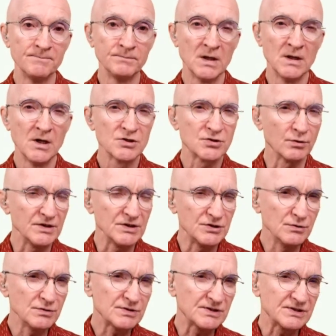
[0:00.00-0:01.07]
So these new
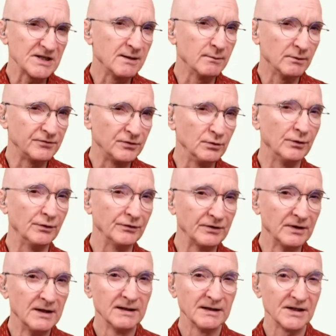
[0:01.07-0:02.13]
sustainable fuels,
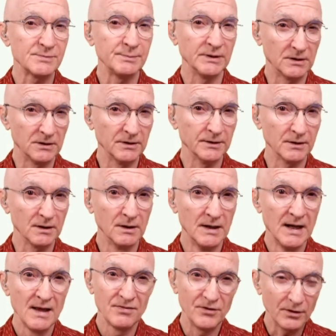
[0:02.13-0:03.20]
let's be clear,
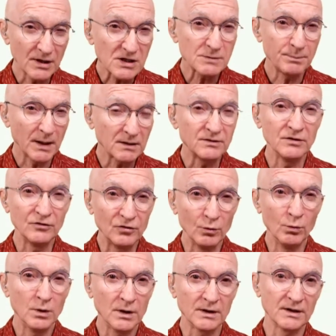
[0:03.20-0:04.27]
they're expected to
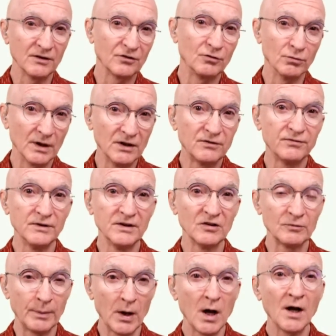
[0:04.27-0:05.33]
work as gracefully as
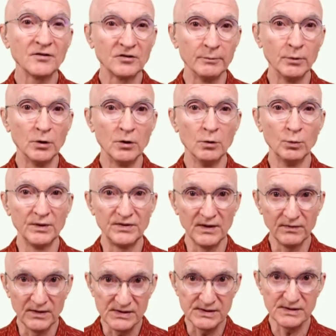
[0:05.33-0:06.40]
possible within
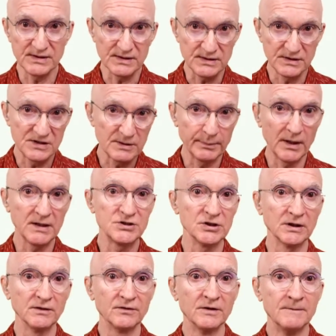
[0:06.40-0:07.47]
these existing supply
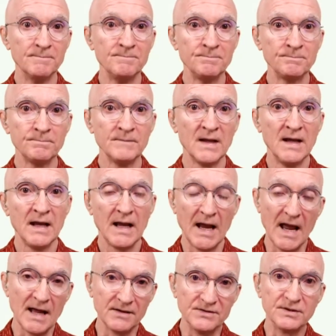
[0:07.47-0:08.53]
chains.
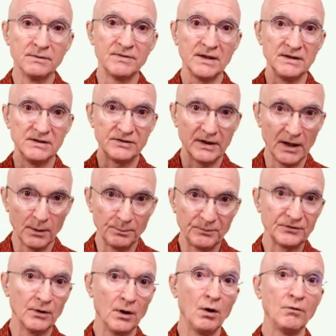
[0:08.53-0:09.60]
And they need to help
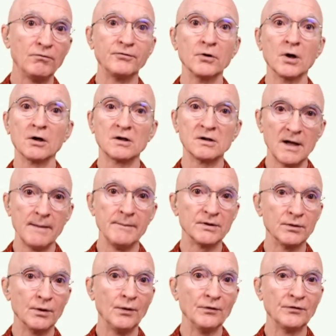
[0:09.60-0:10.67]
solve for our climate
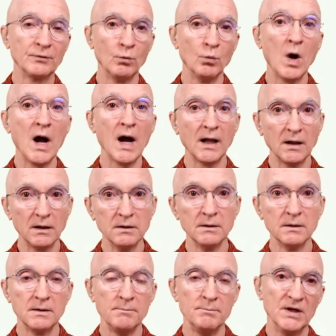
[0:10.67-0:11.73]
goals while
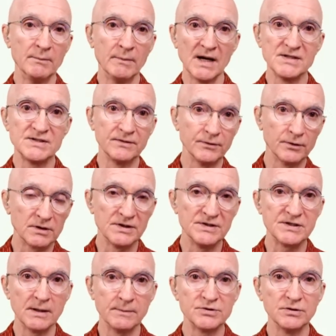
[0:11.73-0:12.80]
minimizing their
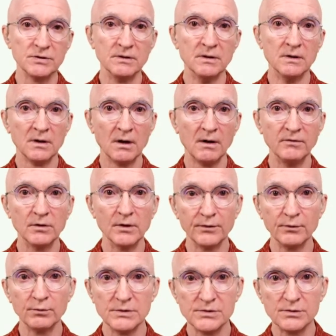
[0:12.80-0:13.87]
consumption of our other
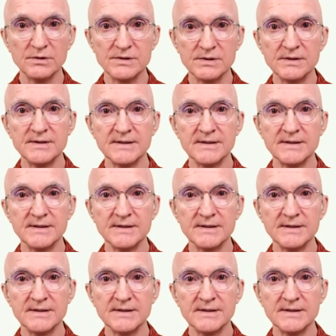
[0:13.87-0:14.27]
resources.